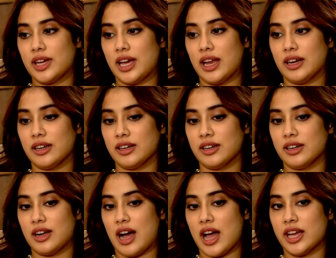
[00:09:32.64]
And
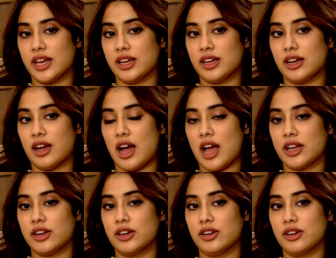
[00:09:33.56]

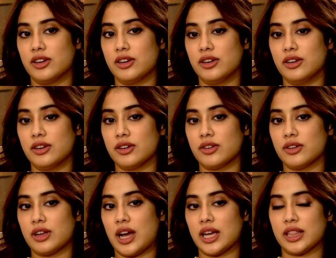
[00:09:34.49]

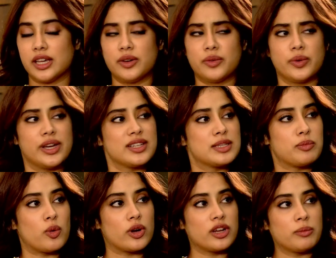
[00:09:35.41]
I think we had
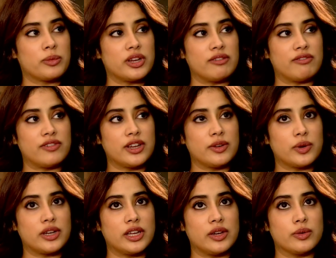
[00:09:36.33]
spoken briefly
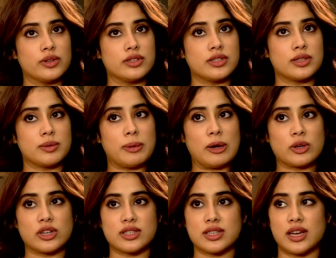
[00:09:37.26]
when he was about
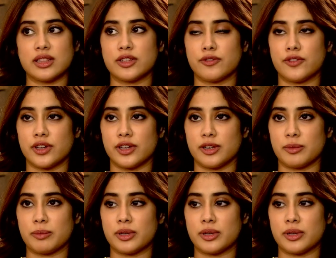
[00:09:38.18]
to sign the film.